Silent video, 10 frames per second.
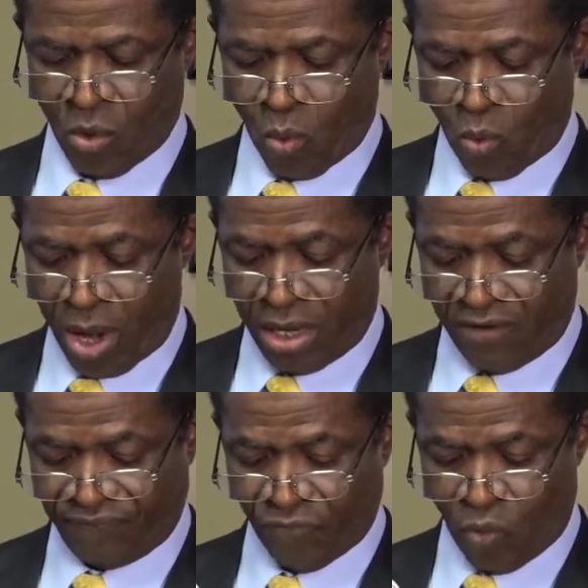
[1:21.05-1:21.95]
One
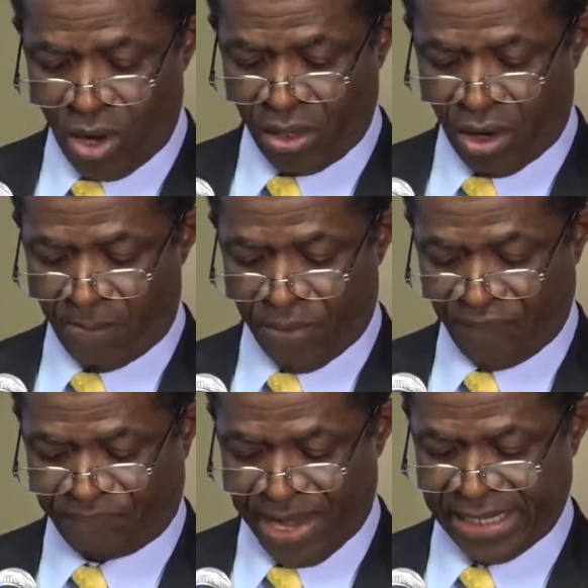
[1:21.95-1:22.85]
of one or
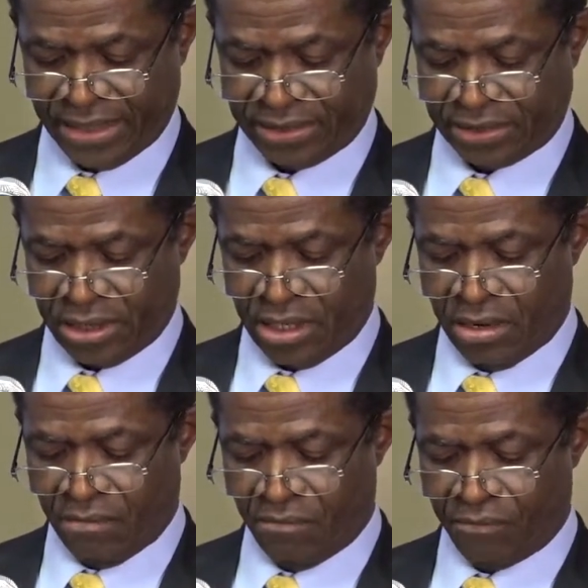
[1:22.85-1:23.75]
both partners
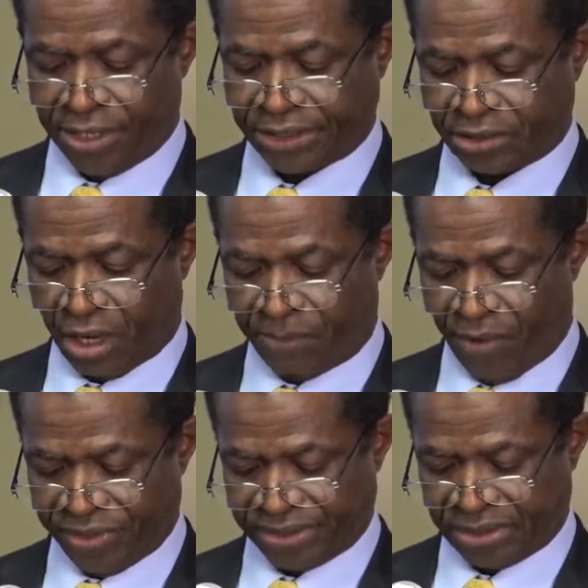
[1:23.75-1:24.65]
must
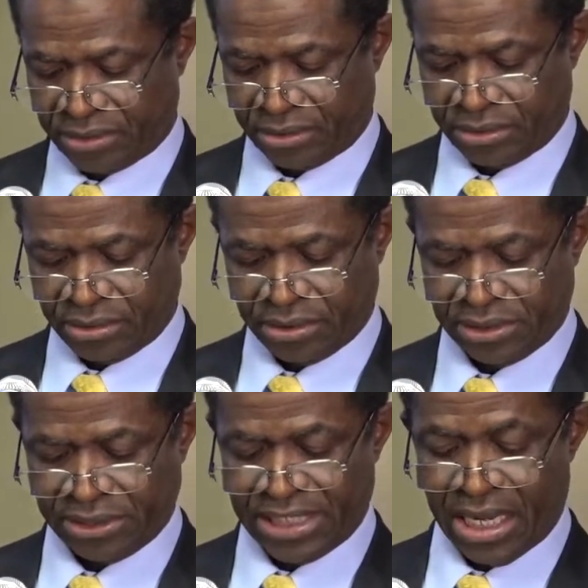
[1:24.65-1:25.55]
cooperate
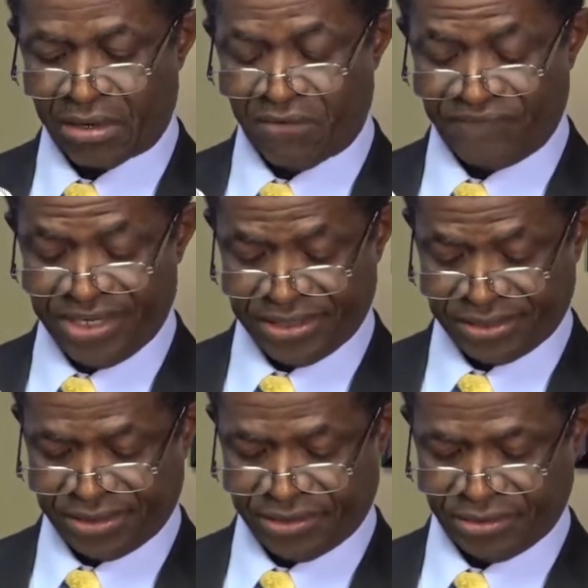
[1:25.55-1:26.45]
their
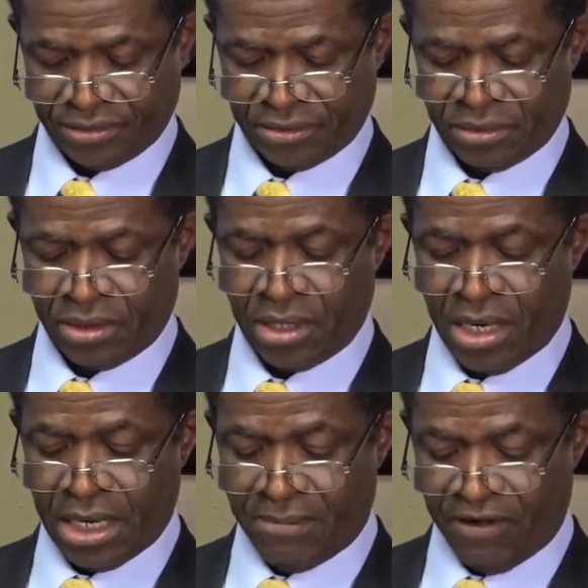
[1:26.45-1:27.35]
convenience.
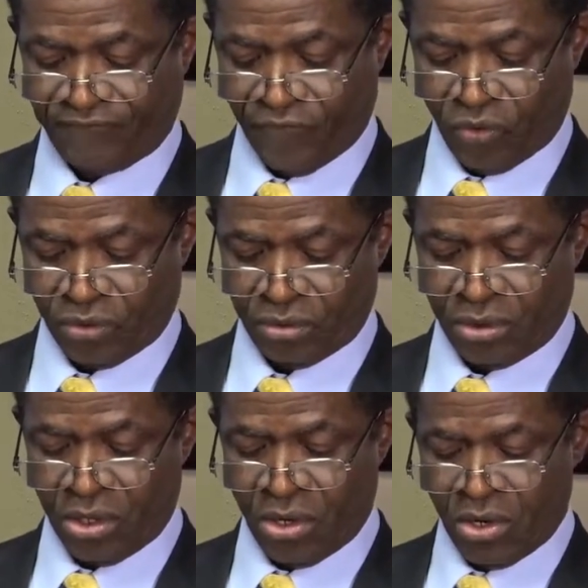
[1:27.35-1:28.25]
Number four,
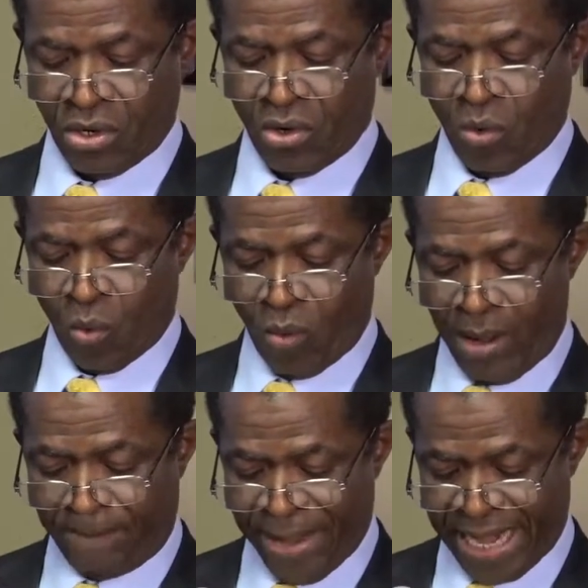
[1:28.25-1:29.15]

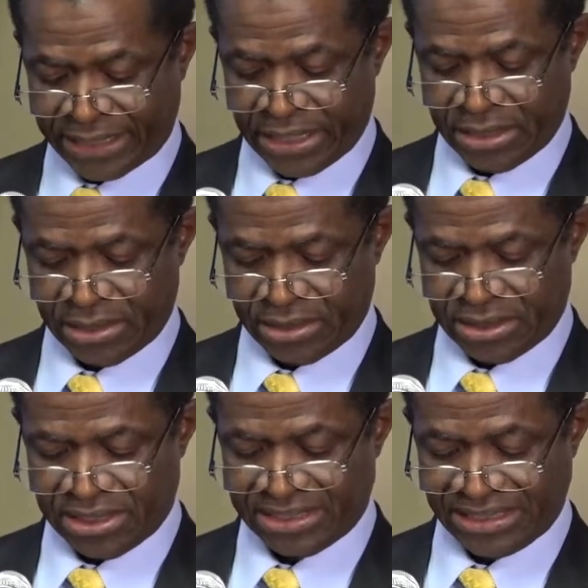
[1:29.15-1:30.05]
one party
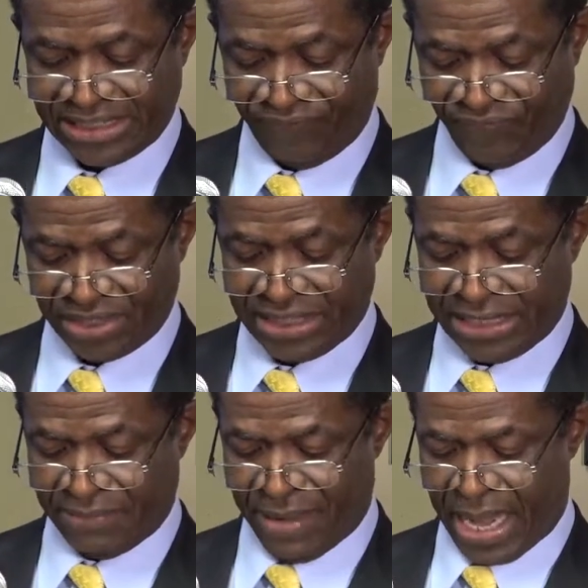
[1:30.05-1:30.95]
suffers the
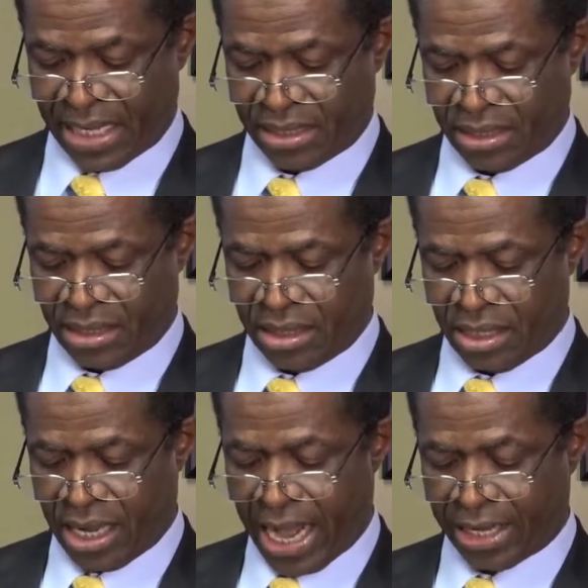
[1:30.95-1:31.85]
demand
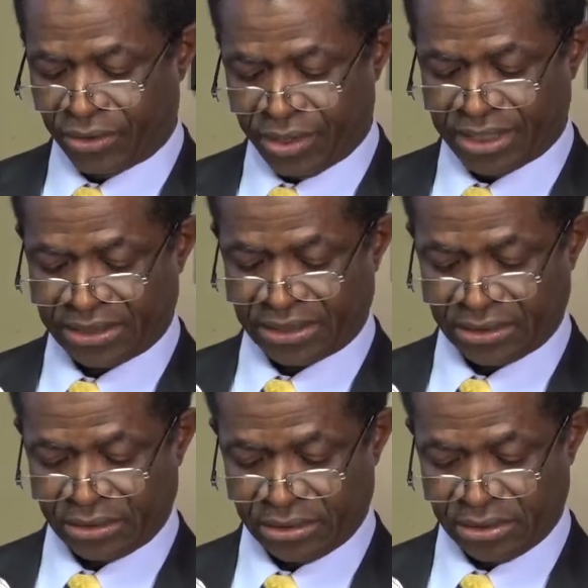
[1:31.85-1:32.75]
and the others
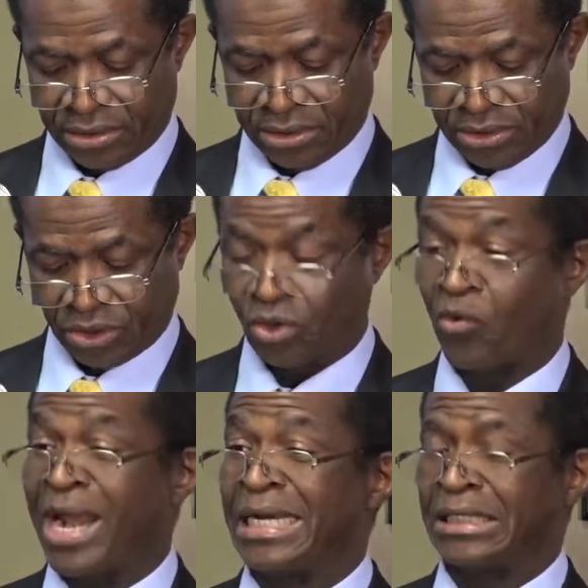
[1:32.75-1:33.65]

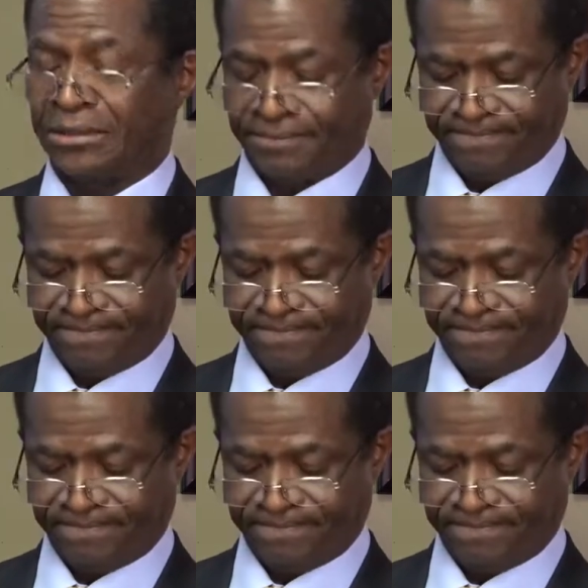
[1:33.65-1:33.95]
surrender.